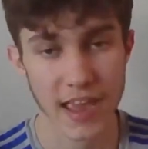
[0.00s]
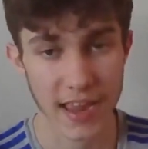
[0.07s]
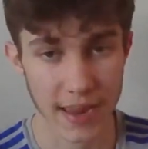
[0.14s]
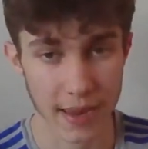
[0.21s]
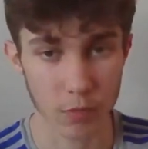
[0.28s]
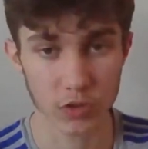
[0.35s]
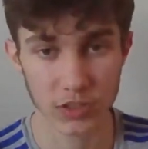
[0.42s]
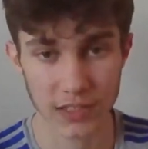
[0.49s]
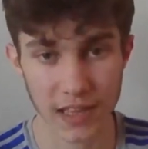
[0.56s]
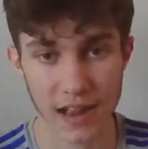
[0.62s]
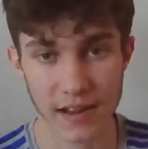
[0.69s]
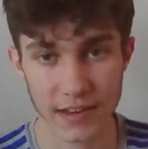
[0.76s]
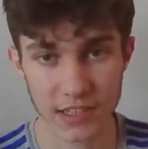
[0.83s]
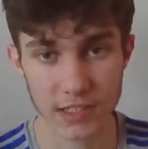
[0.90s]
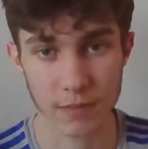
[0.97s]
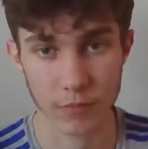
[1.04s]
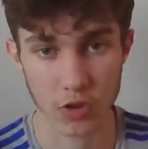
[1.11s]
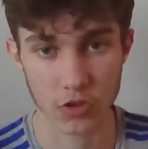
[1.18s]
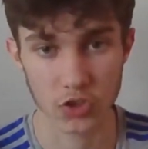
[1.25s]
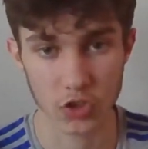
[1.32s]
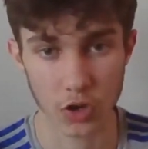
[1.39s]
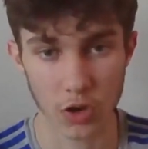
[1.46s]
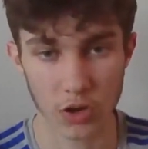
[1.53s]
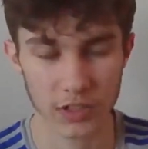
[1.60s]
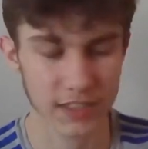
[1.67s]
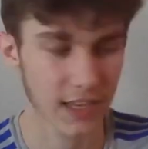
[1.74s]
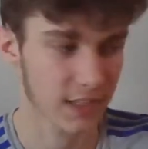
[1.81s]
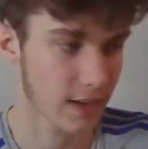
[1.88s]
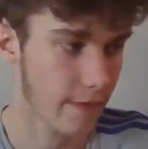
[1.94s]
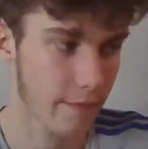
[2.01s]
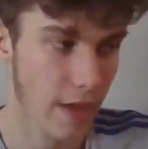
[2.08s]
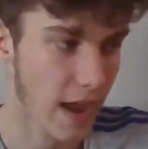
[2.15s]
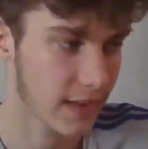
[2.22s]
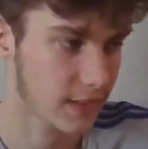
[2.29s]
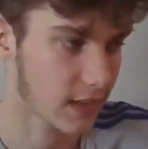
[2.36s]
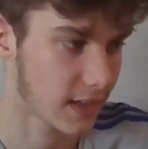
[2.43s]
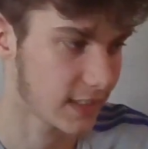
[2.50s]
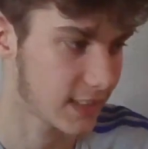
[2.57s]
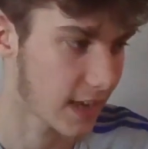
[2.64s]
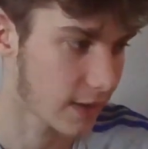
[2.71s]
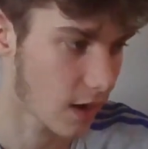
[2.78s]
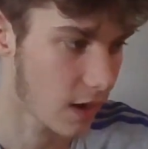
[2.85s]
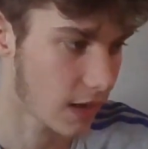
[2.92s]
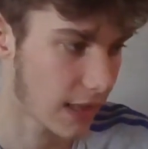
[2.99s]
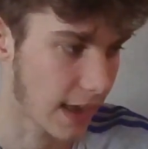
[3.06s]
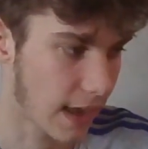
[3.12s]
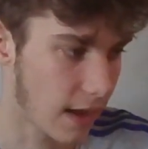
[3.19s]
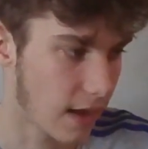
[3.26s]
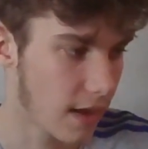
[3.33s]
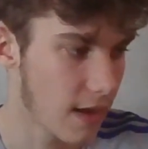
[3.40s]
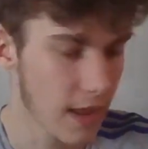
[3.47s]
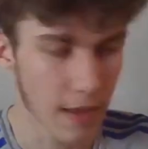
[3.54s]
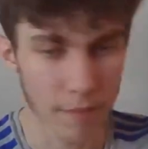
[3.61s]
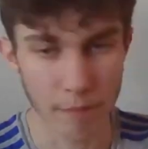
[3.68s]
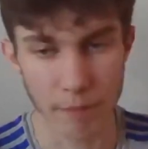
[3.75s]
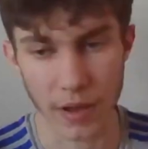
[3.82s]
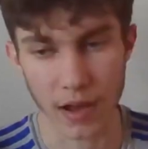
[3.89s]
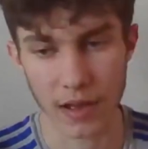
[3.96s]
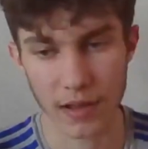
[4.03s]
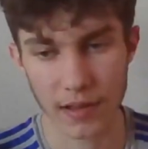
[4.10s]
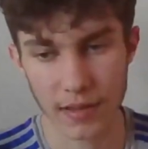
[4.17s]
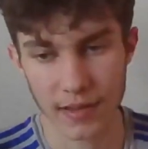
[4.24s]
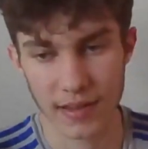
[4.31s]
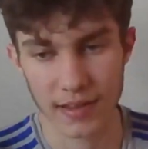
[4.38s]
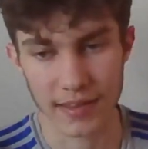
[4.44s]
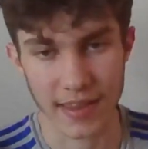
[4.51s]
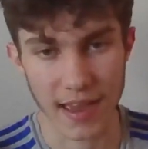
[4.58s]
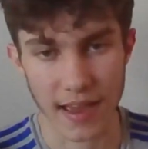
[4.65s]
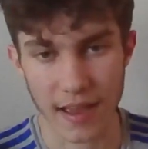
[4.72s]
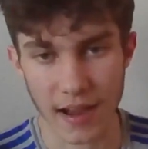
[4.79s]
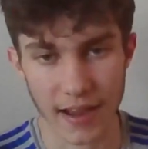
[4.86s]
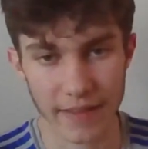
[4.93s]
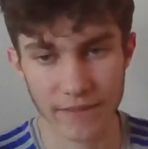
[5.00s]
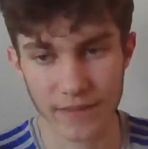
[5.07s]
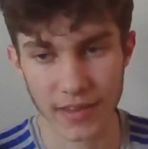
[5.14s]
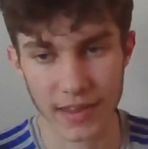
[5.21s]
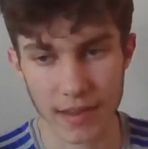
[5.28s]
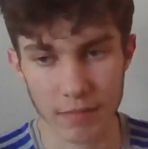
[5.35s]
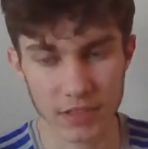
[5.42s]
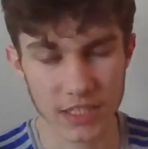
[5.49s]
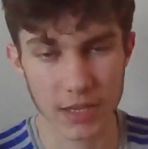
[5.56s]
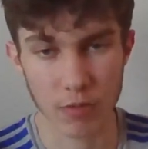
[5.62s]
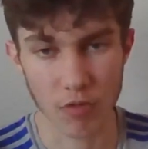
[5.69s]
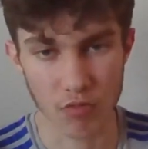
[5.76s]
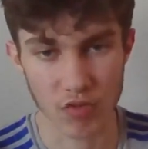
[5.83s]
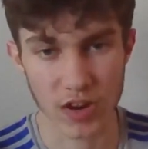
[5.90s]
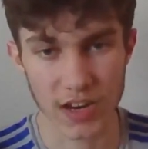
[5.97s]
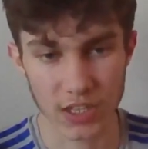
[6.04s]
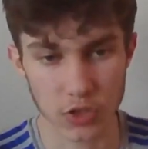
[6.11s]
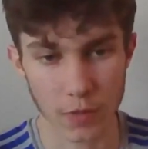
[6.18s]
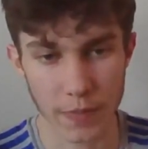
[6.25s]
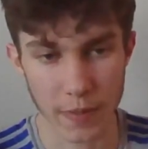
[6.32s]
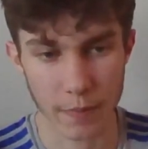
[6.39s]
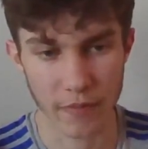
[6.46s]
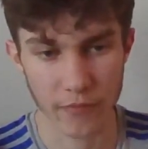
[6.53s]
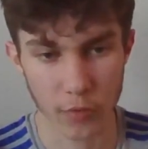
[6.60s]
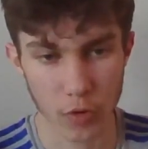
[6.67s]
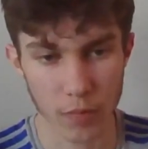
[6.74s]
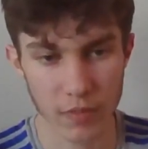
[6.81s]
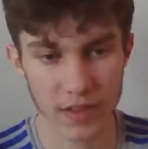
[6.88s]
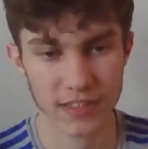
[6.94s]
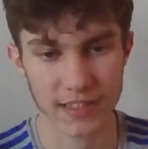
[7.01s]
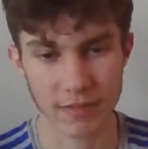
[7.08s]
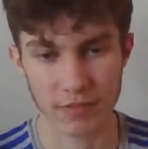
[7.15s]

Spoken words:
He was landing some good shots, as I said earlier, but yeah, I think it was still a really sloppy performance.